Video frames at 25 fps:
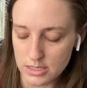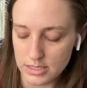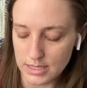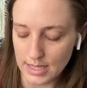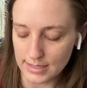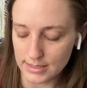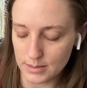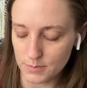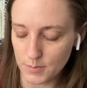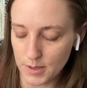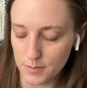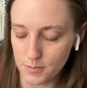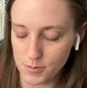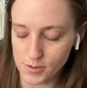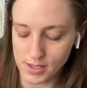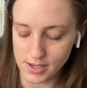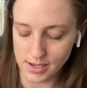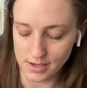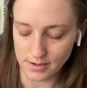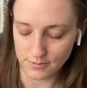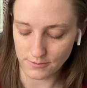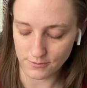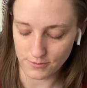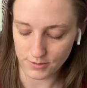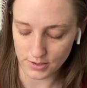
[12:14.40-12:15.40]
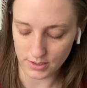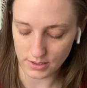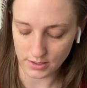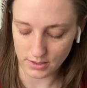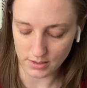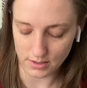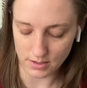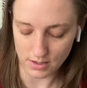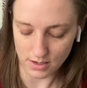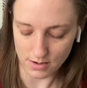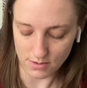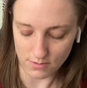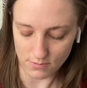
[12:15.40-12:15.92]
That's my plan for
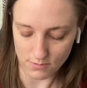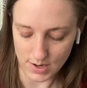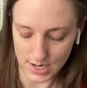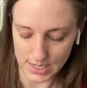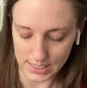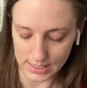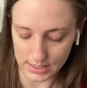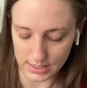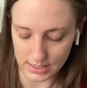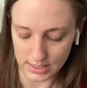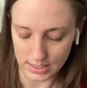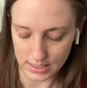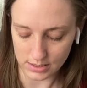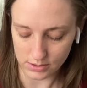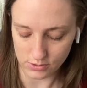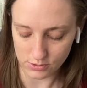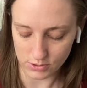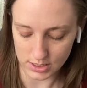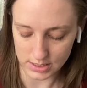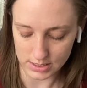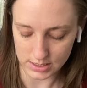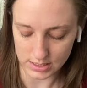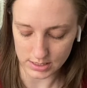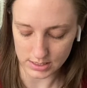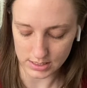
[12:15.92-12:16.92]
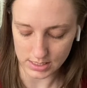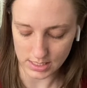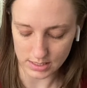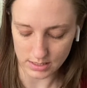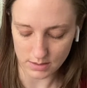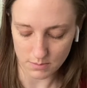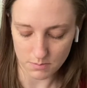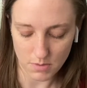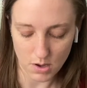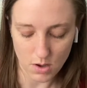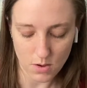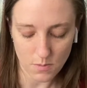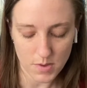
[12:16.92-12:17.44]
the uh, raglan increases at
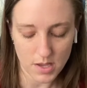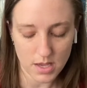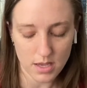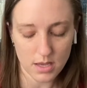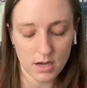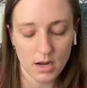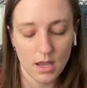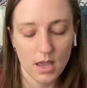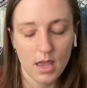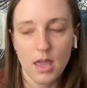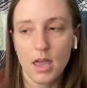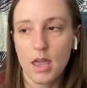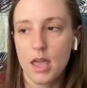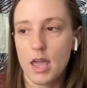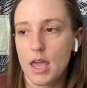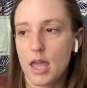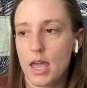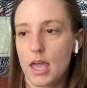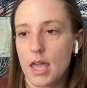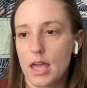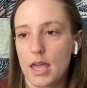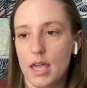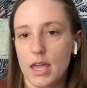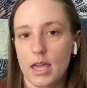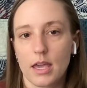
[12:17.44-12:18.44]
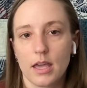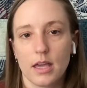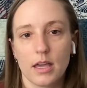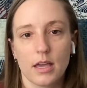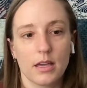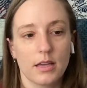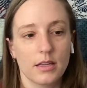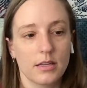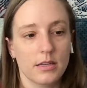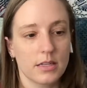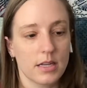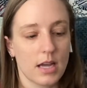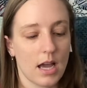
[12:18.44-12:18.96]
the moment.
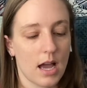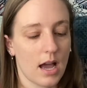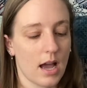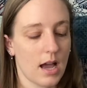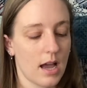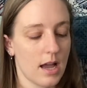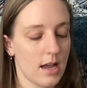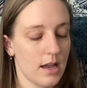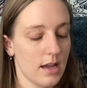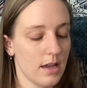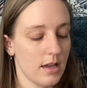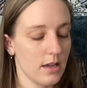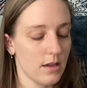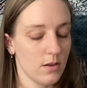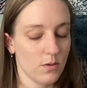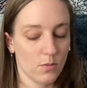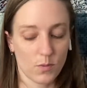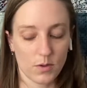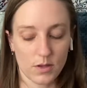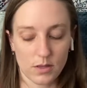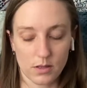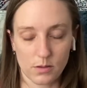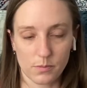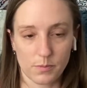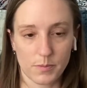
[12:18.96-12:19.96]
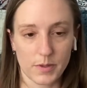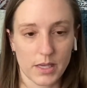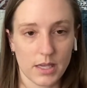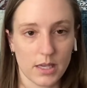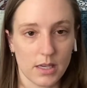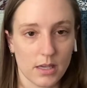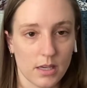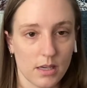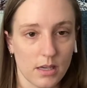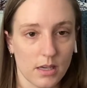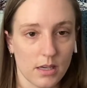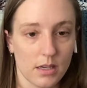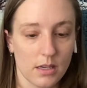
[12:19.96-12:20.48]
And I will
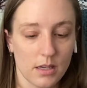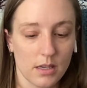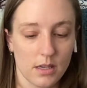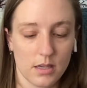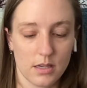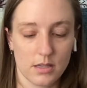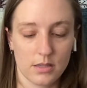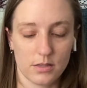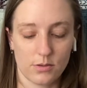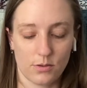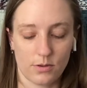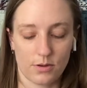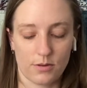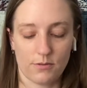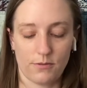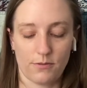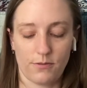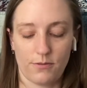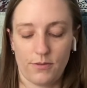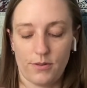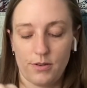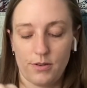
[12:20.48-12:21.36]
be sort of